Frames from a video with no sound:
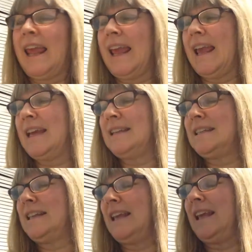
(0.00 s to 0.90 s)

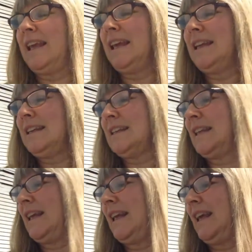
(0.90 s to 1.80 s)
And
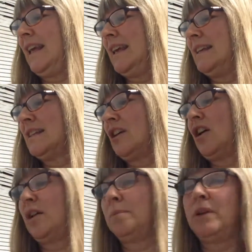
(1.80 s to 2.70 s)
it is
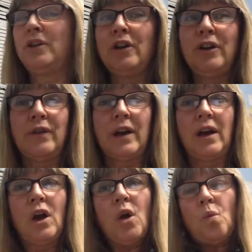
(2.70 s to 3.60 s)
called Minerva,
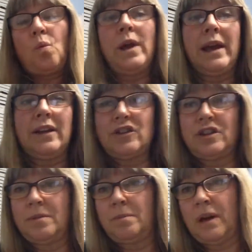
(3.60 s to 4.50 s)

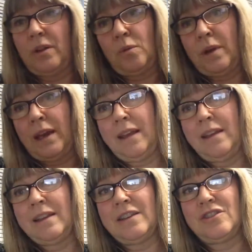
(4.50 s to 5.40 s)
which, by the
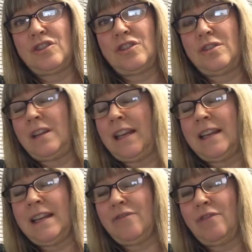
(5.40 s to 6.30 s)
way, he
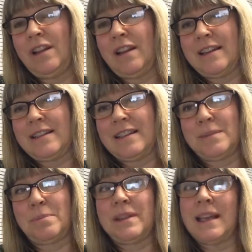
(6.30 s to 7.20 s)
didn't realize this,
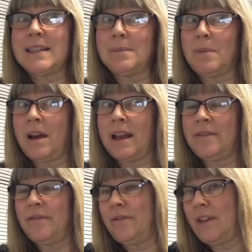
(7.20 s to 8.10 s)
but that's my
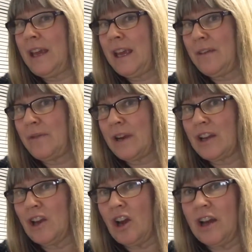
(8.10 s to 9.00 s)

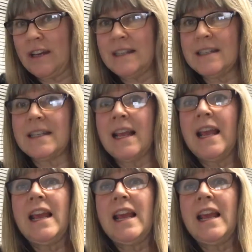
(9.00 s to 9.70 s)
favorite goddess.